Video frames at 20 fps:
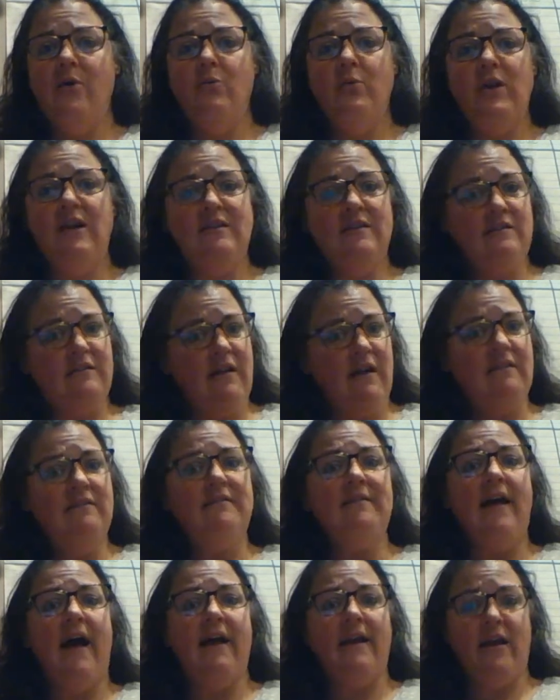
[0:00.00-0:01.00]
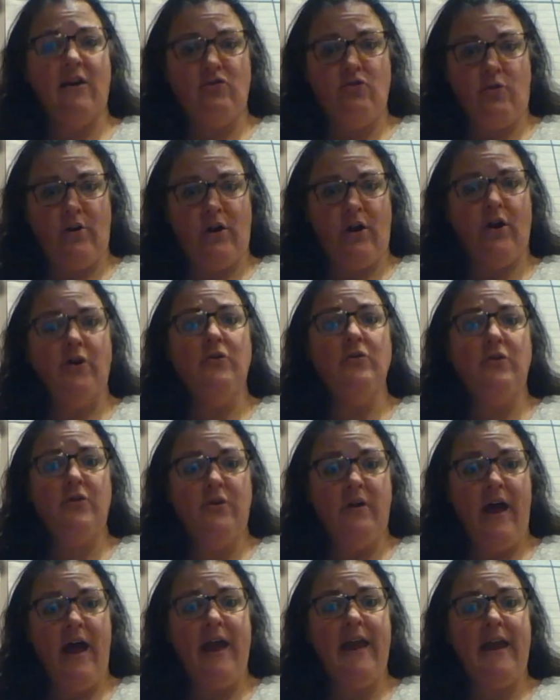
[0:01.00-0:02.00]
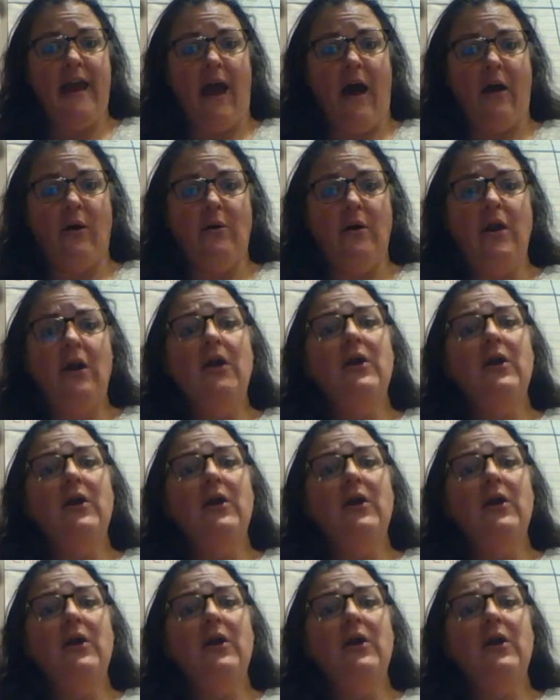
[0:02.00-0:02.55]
We discussed that during our Google Hangout.